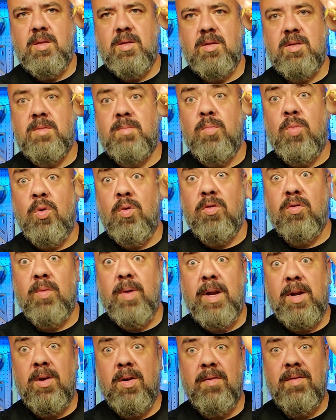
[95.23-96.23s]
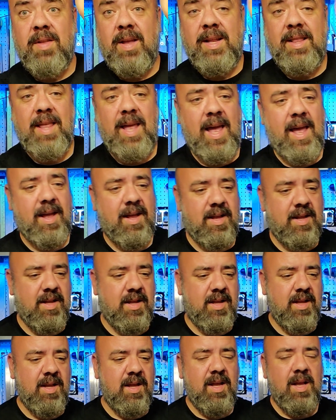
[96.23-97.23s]
Just pulls right off like that.
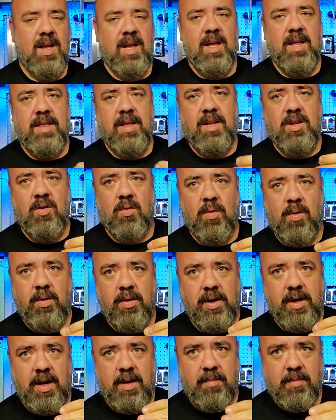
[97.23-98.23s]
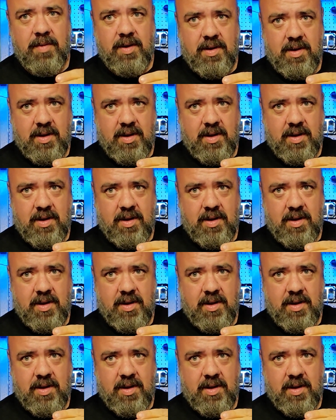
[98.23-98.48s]
Then you roll it up.